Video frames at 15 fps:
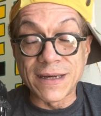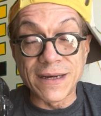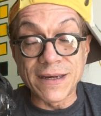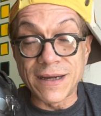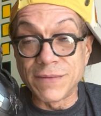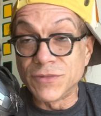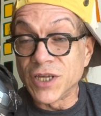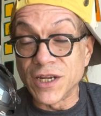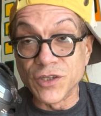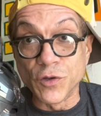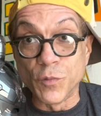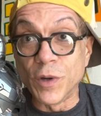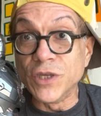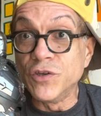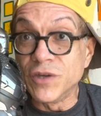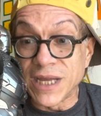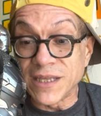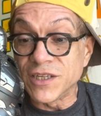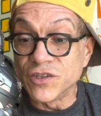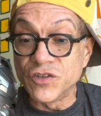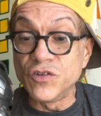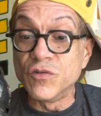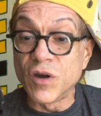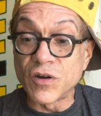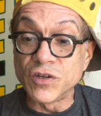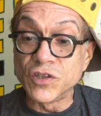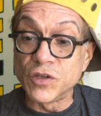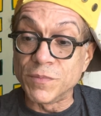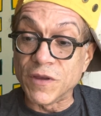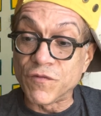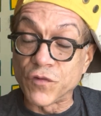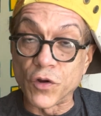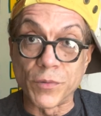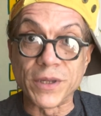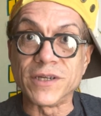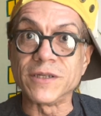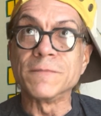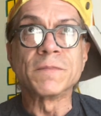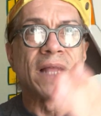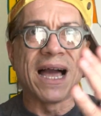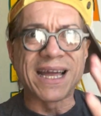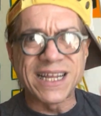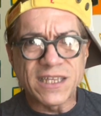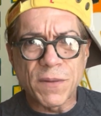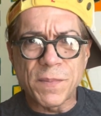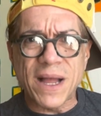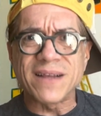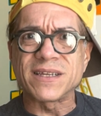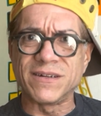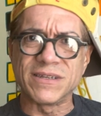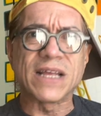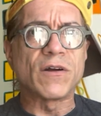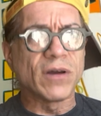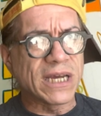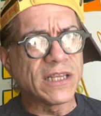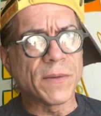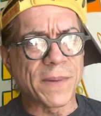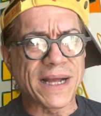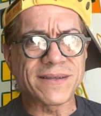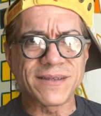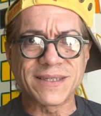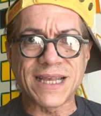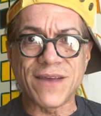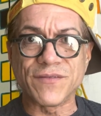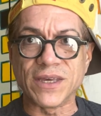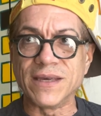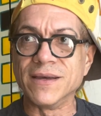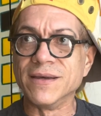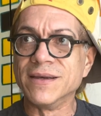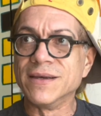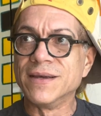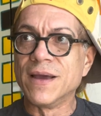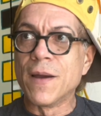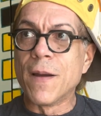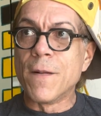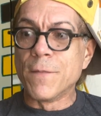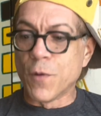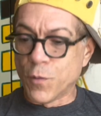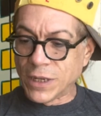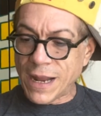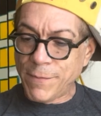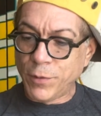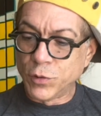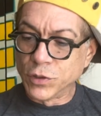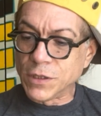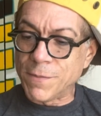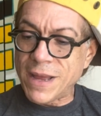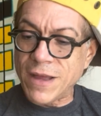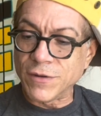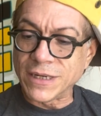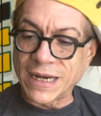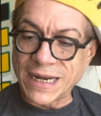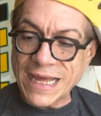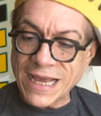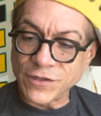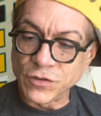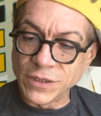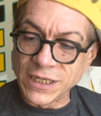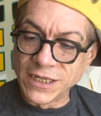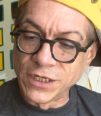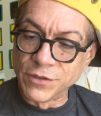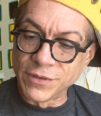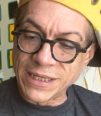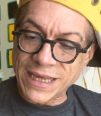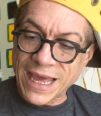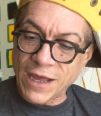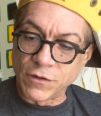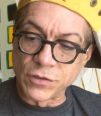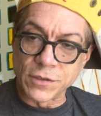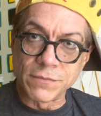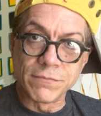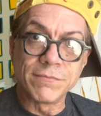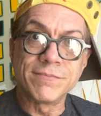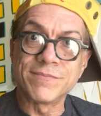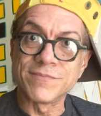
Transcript: I'm telling you, when you get this, you are going to be floored, because I got the box and I was like, okay, the box is heavy. But when I pulled them out and I actually literally held them,